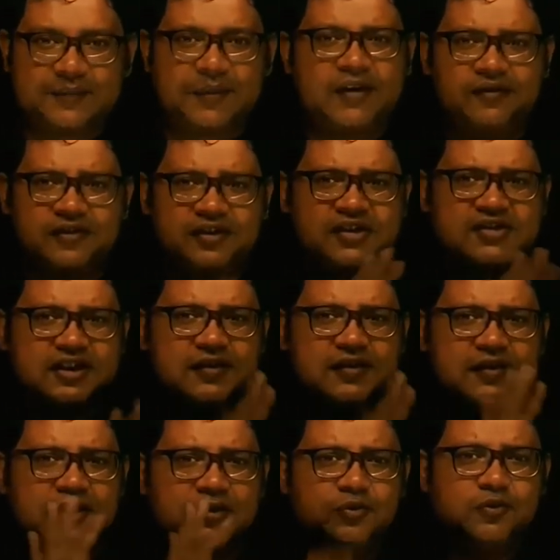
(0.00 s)
I have just
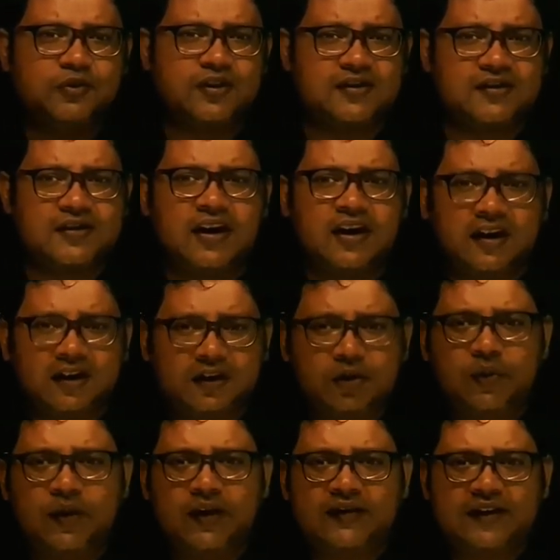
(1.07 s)
given you these two
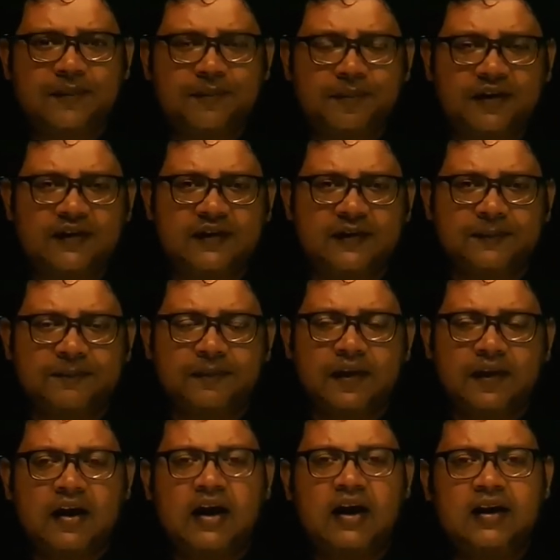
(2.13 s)
examples.
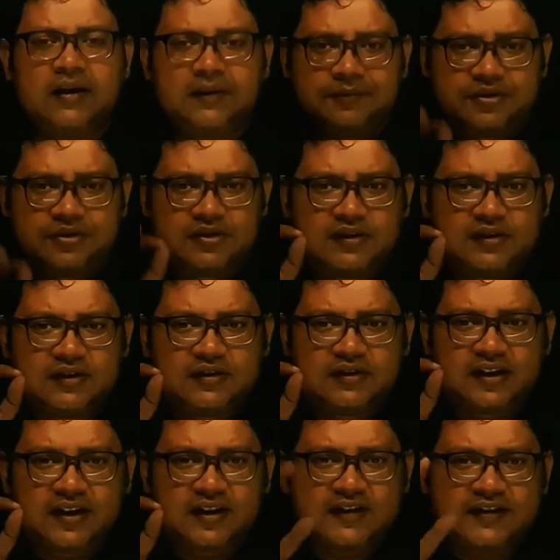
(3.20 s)
The
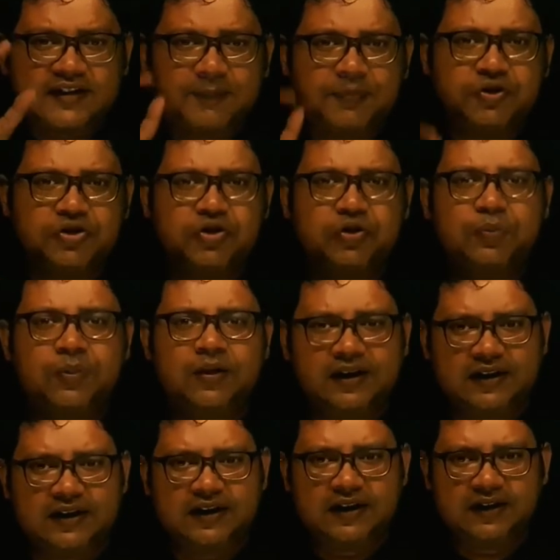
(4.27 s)
concept should be
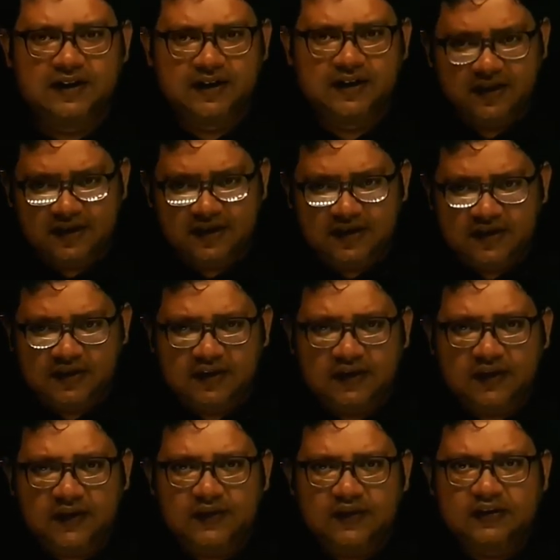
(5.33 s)
clear.
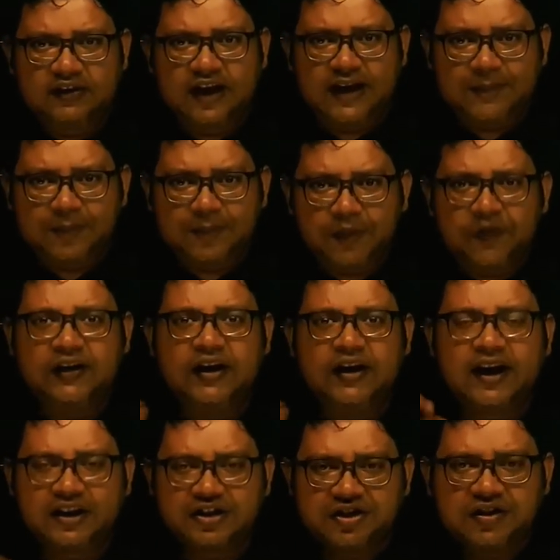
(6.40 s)
The type of
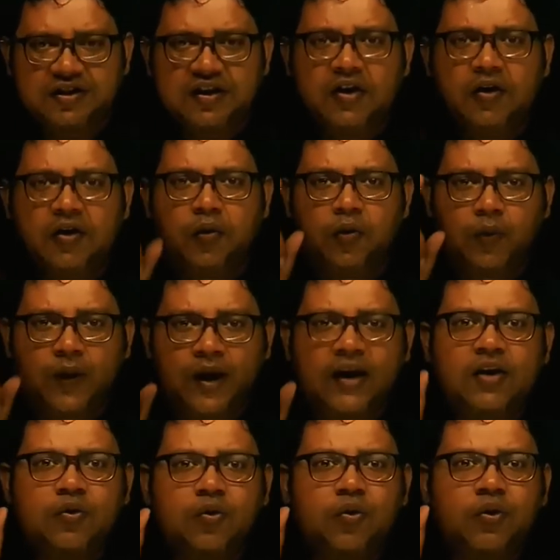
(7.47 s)
interaction
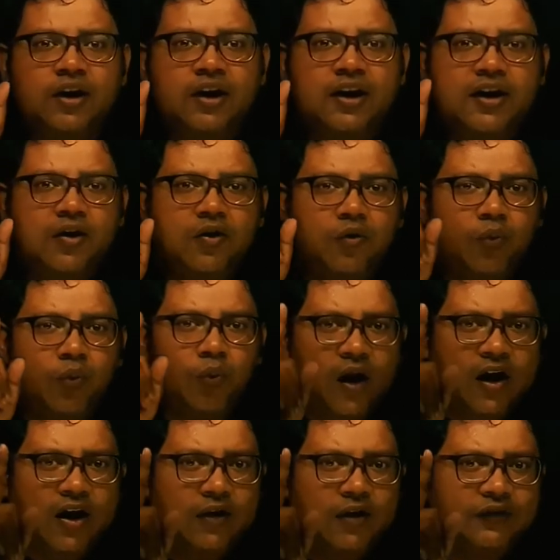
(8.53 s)
where only
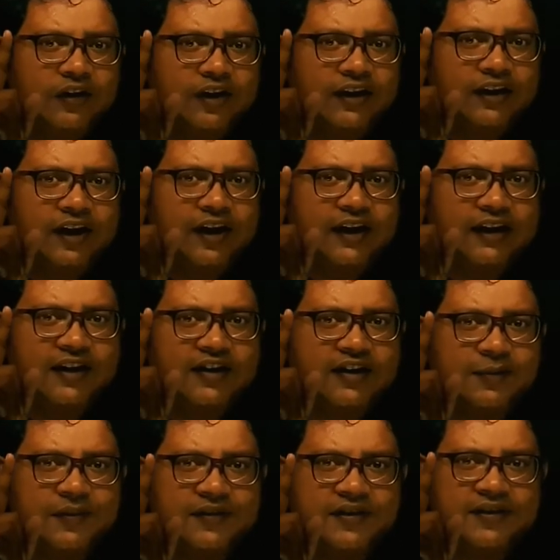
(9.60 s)
one of the interacting
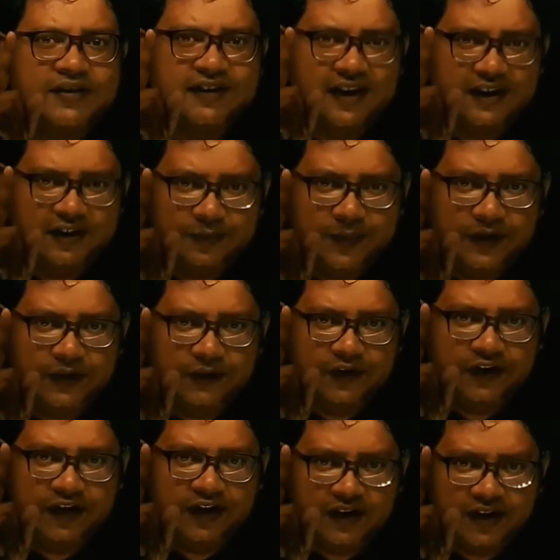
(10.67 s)
species gets
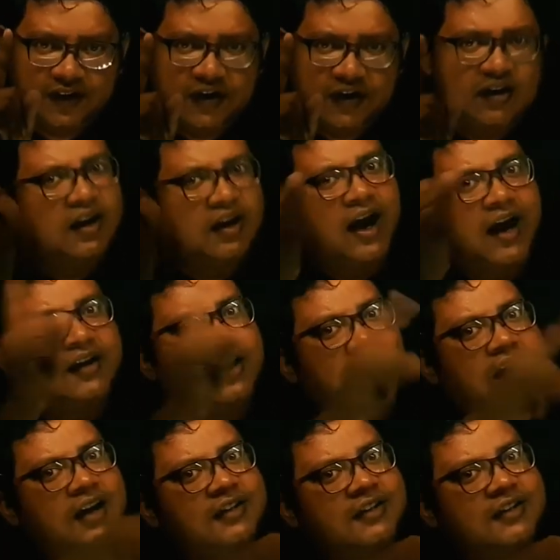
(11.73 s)
benefited and the
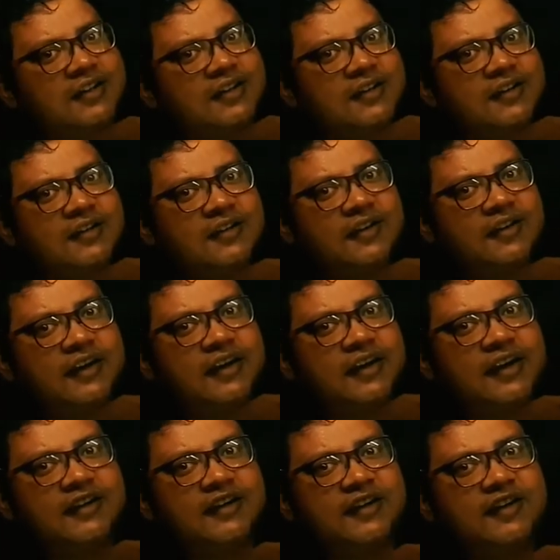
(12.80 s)
other
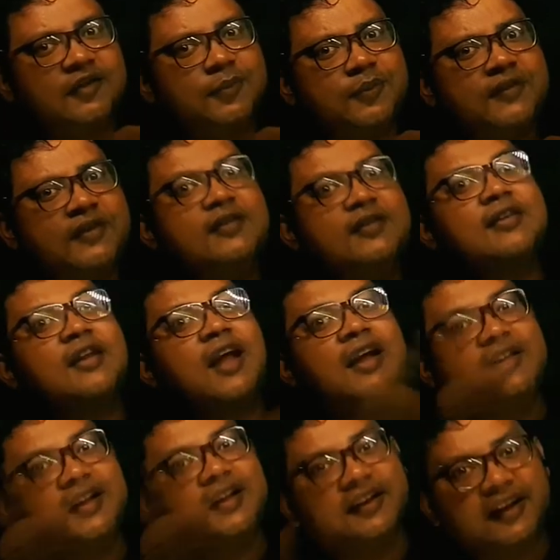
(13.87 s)
interacting species
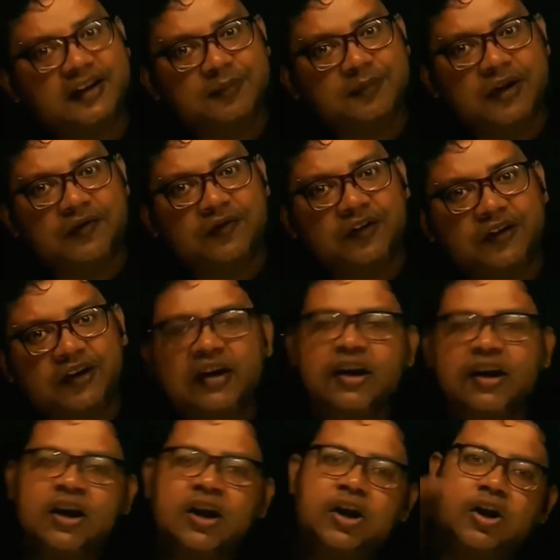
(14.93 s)
neither get benefited
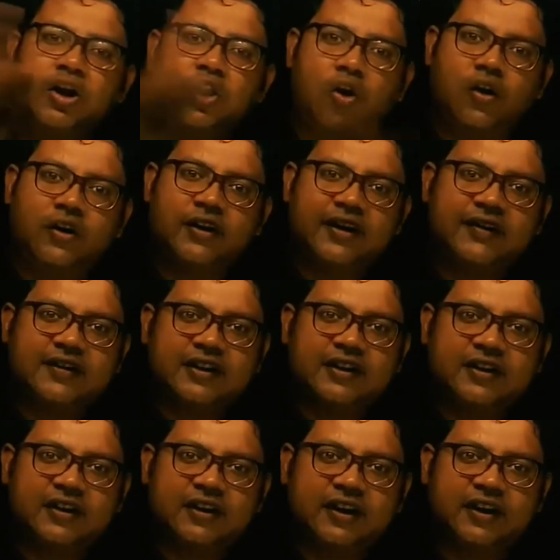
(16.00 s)
nor
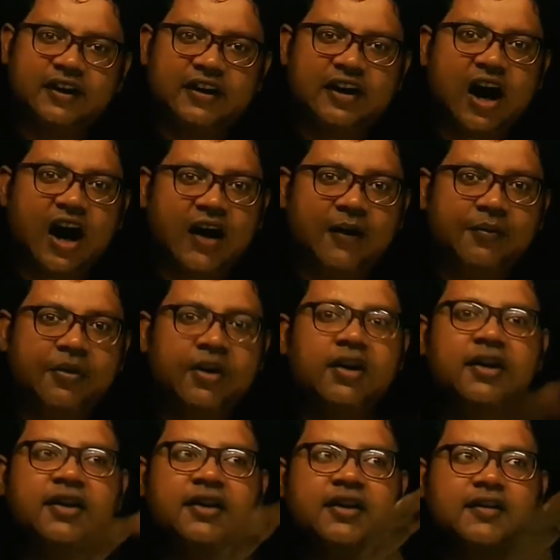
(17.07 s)
getting harmed
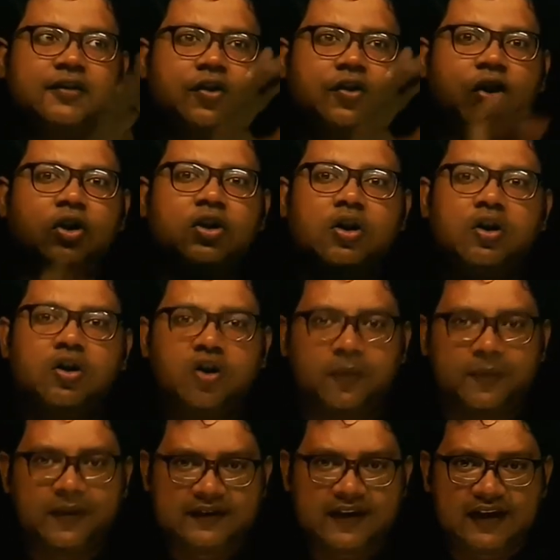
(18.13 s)
is called
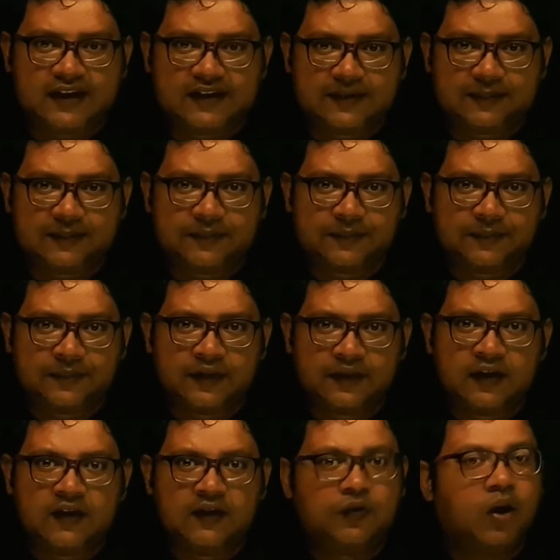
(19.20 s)
commensalism.
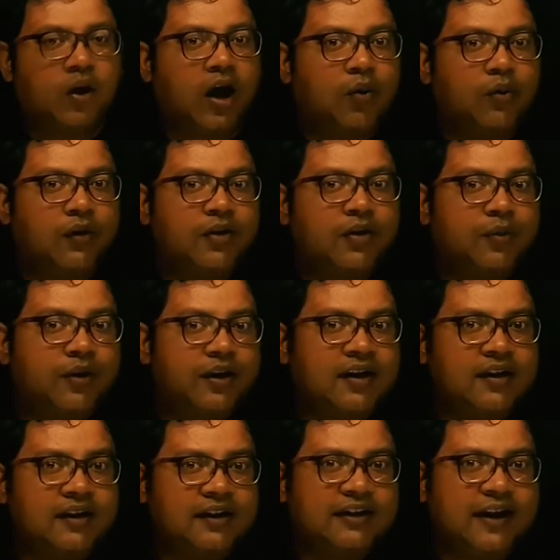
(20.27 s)
So how can we
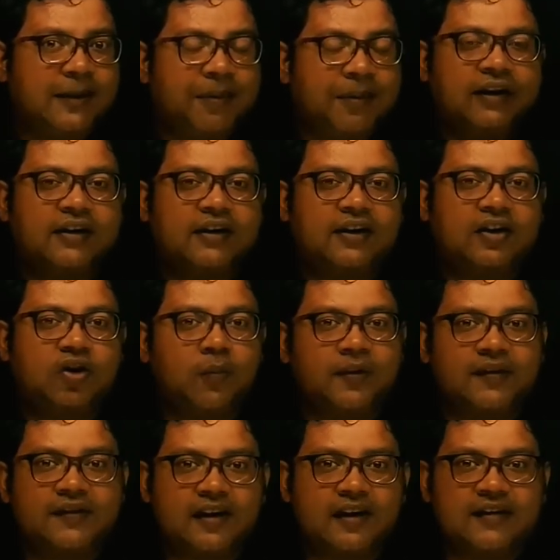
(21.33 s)
depict
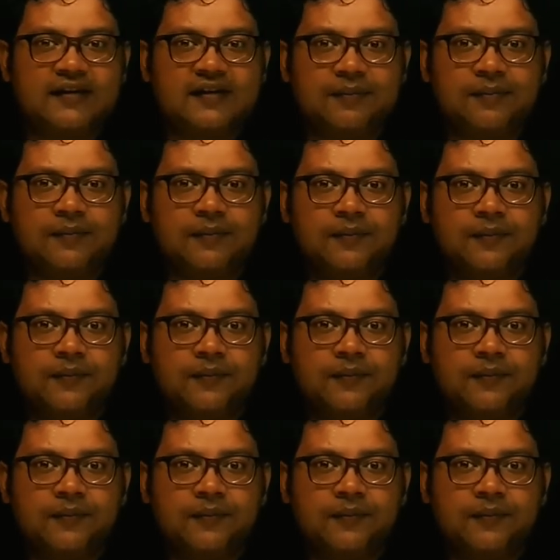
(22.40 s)
commensalism?